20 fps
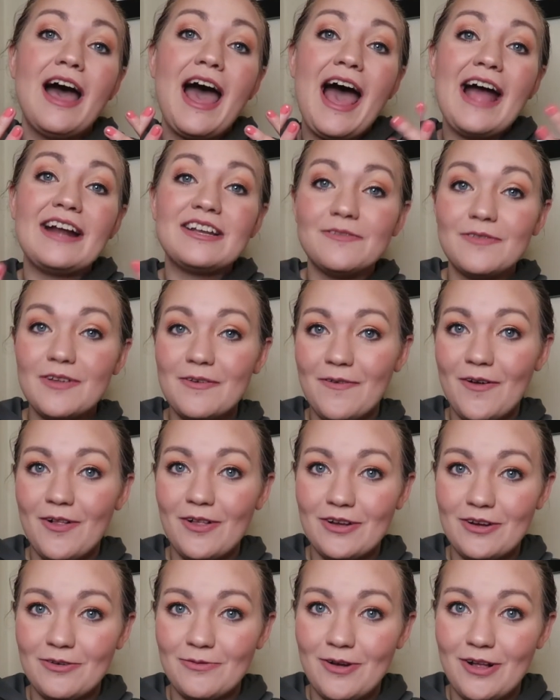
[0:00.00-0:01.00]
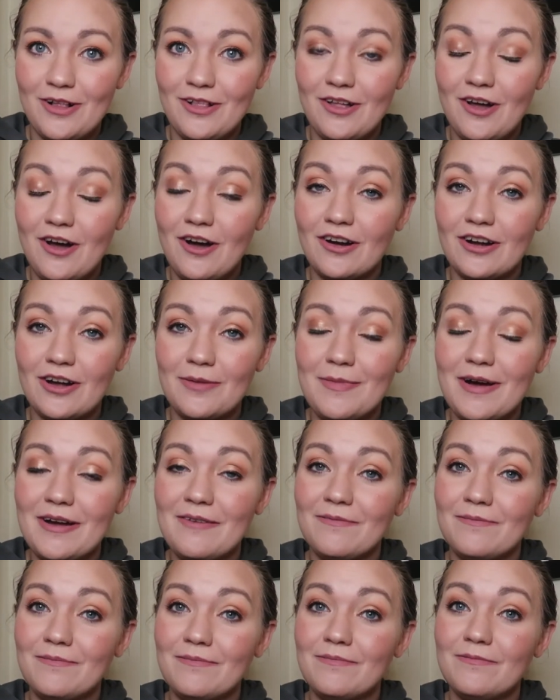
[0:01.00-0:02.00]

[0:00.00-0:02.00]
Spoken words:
actively following along on my